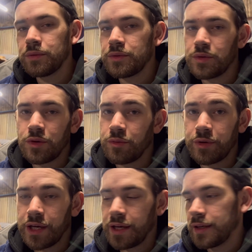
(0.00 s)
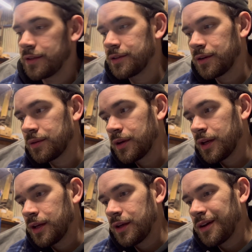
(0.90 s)
it was all lubricated, so
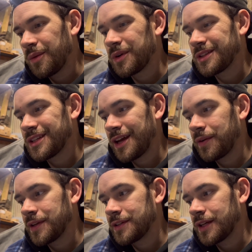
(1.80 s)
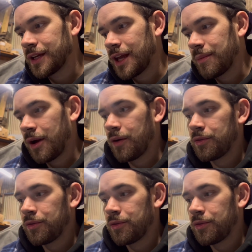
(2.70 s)
I wanted to see how easy it came out.